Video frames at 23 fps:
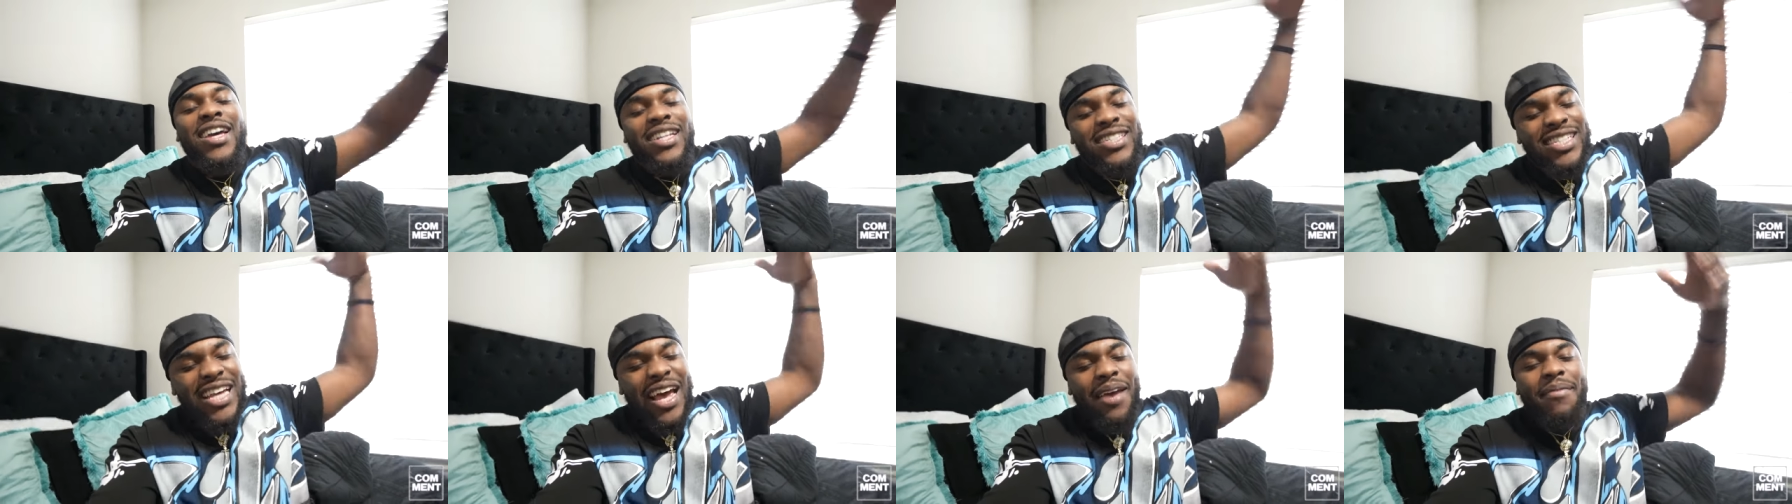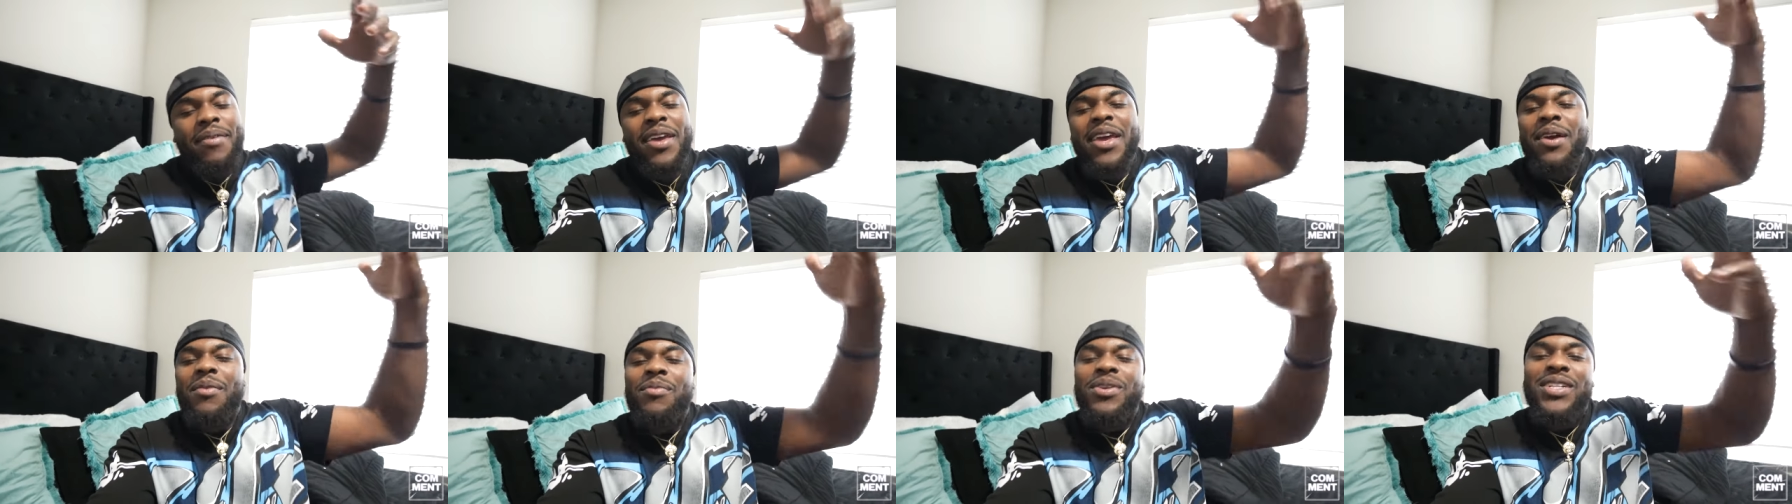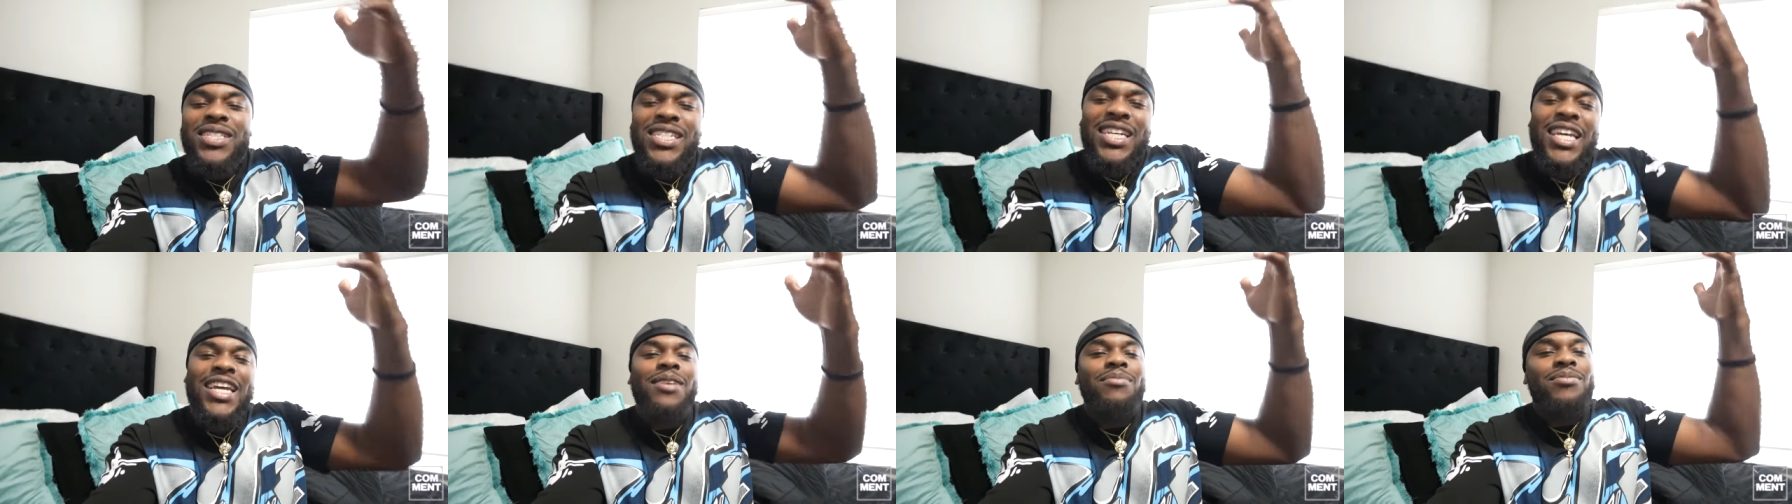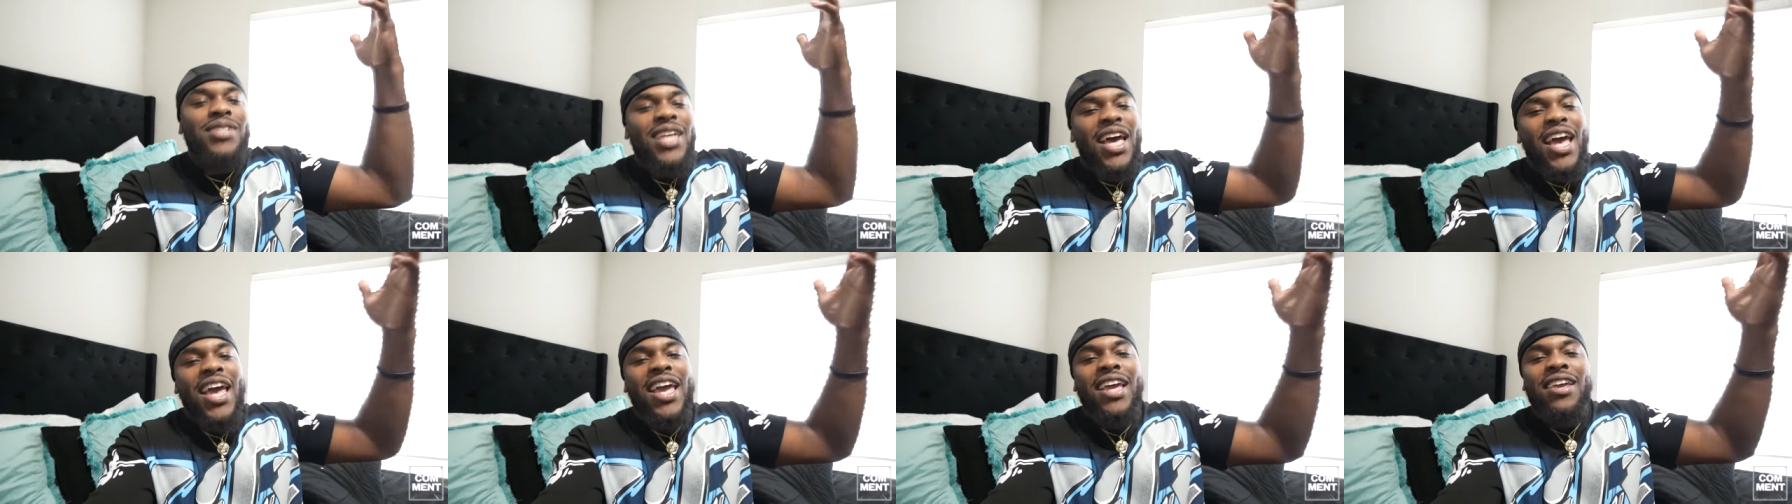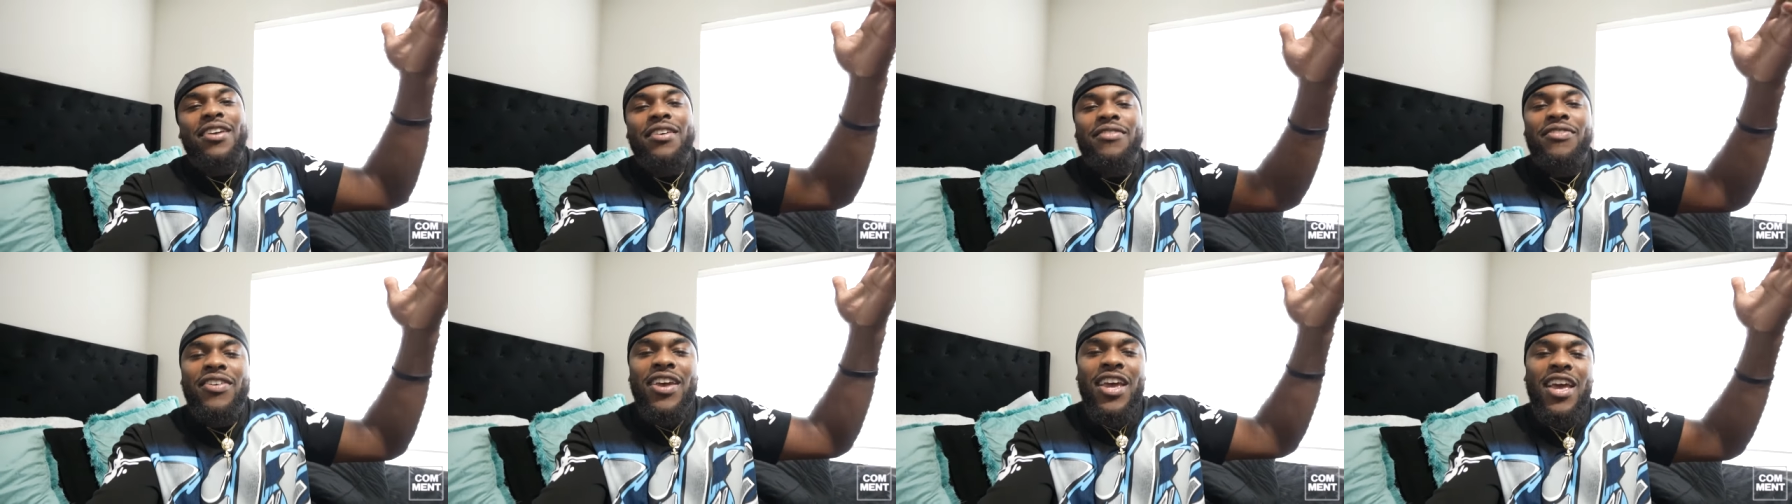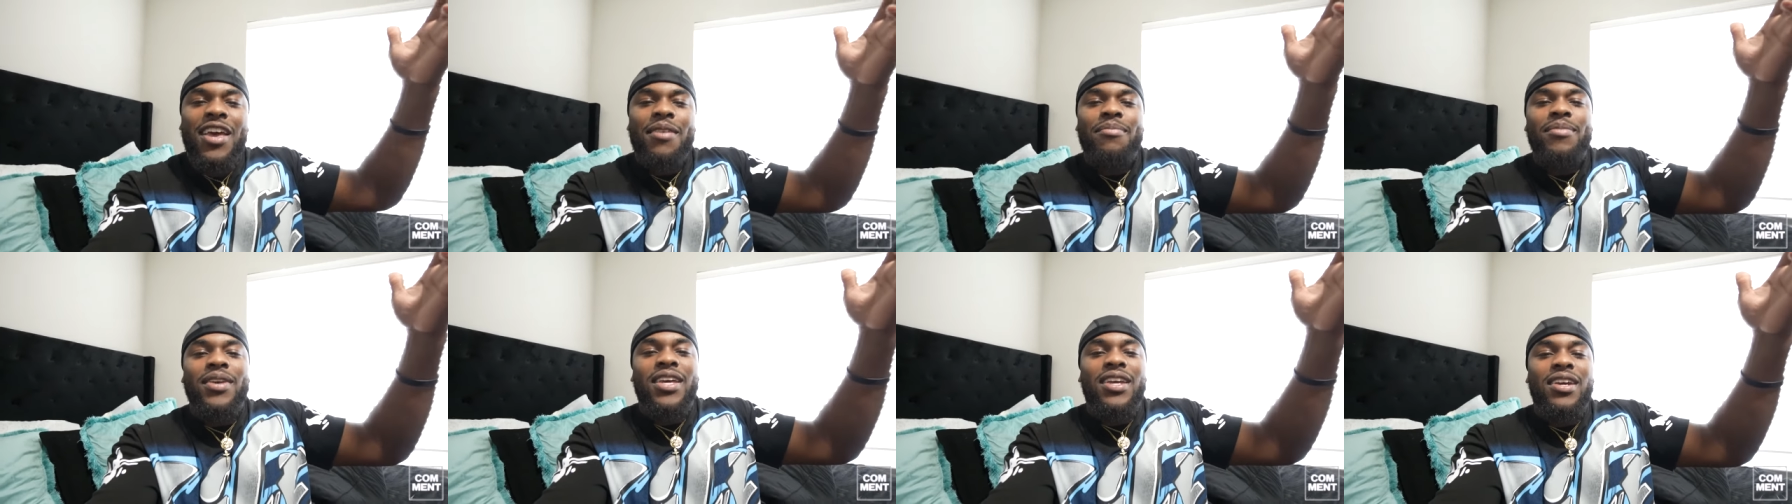Tap in with Team Tae, you
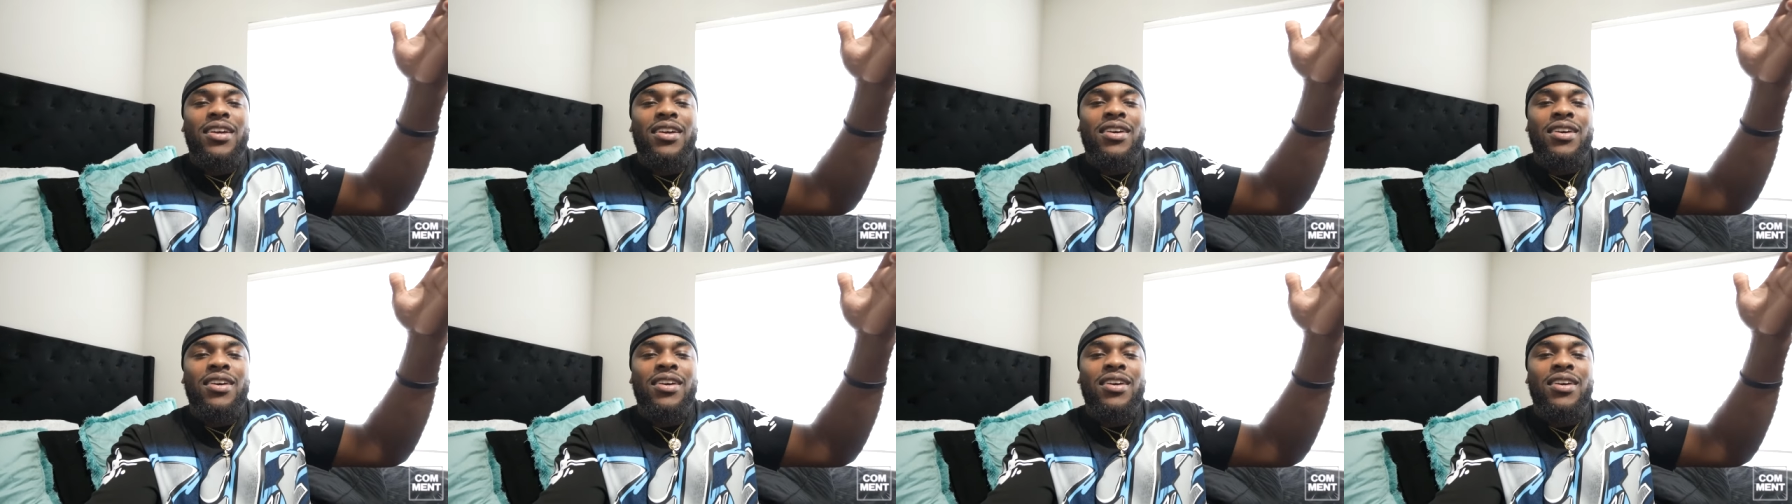feel me?